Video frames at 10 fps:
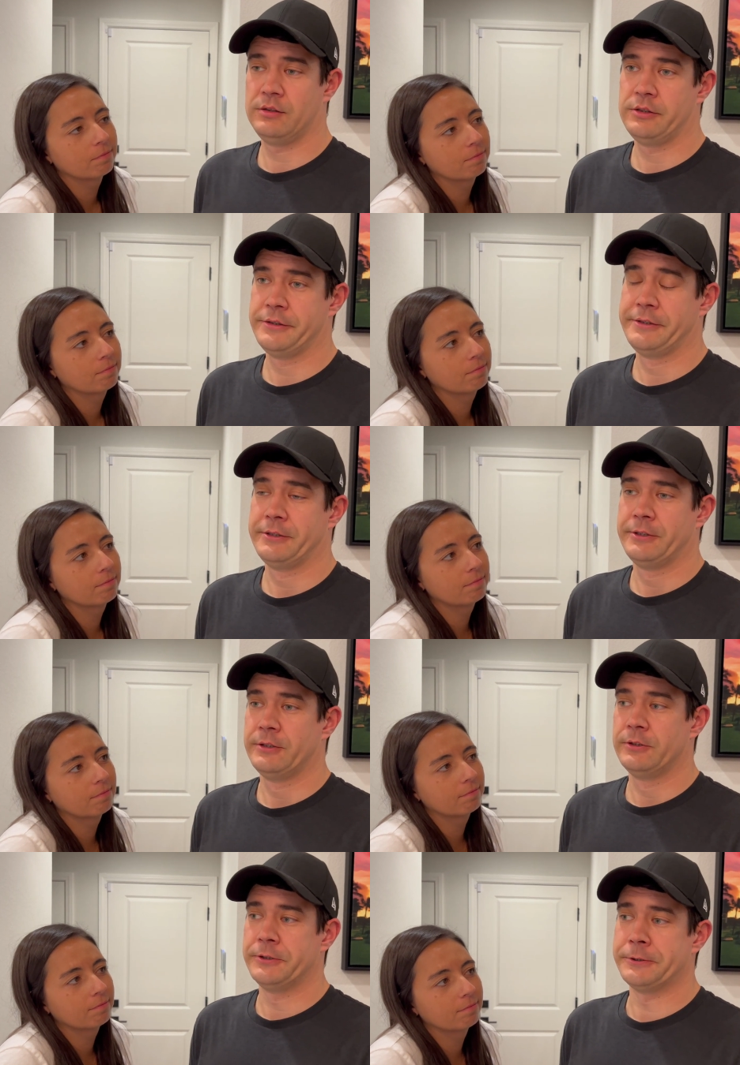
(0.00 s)

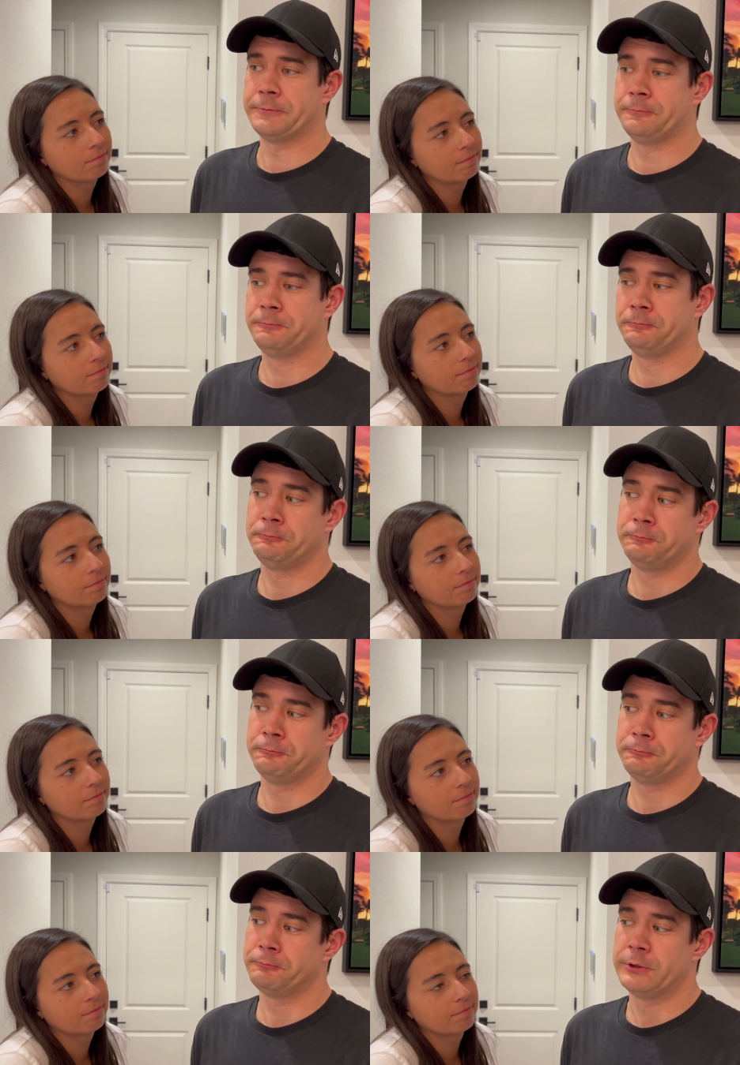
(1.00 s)

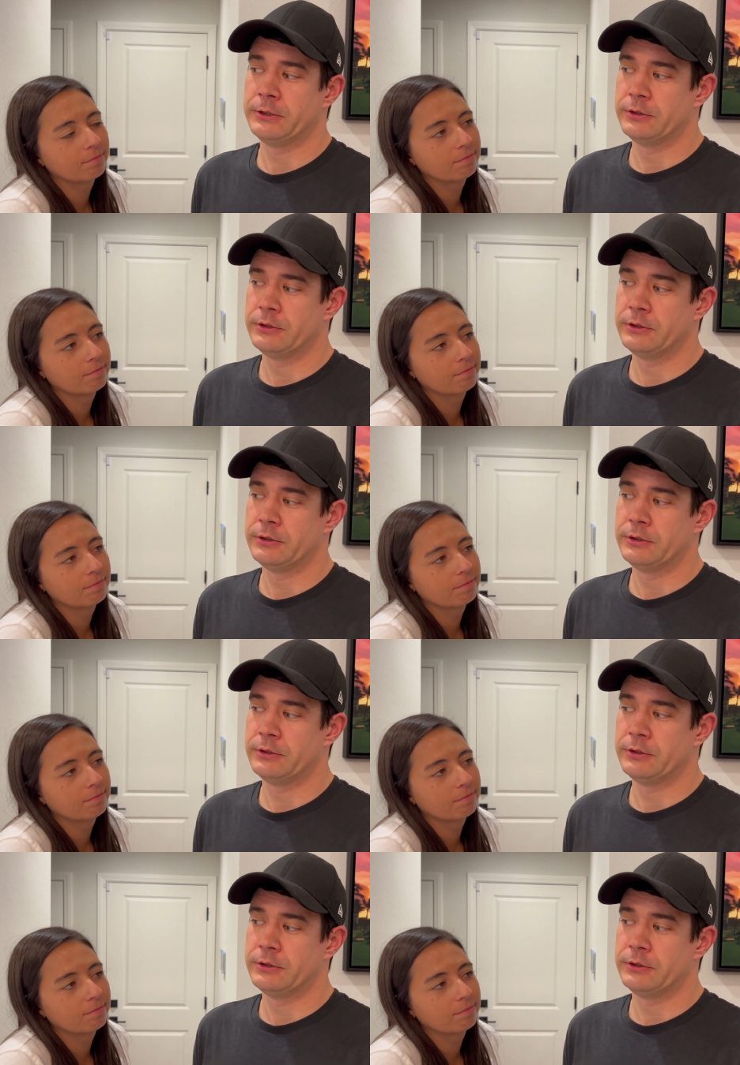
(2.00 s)
Nothing is said.